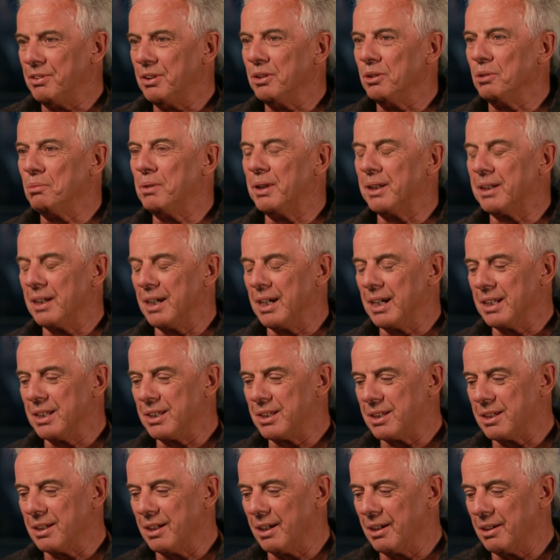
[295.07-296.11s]
view
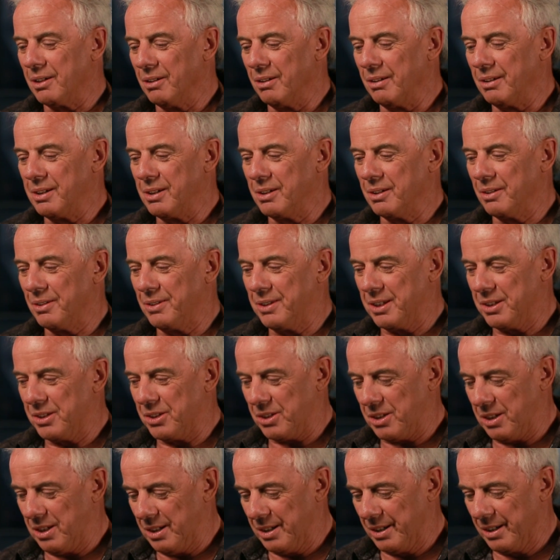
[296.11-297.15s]
because uh, earlier
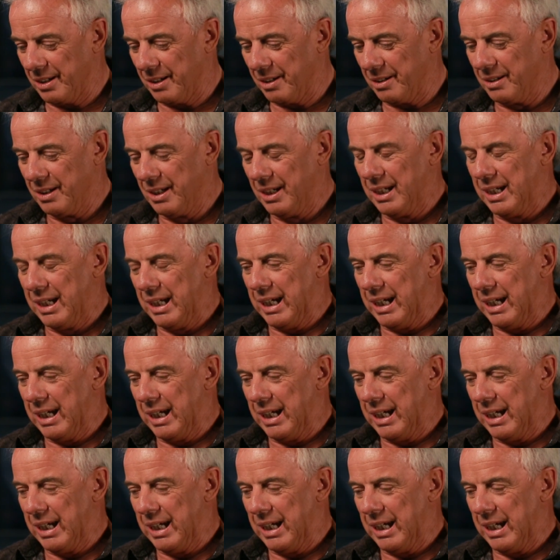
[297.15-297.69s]
this year,